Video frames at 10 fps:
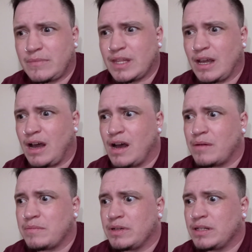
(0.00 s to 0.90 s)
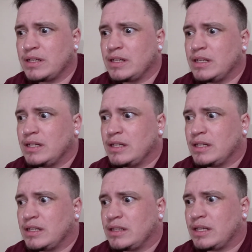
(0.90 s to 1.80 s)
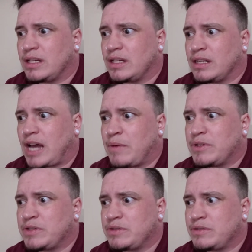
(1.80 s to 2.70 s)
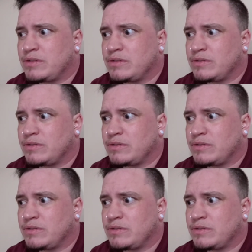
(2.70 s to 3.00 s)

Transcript: I was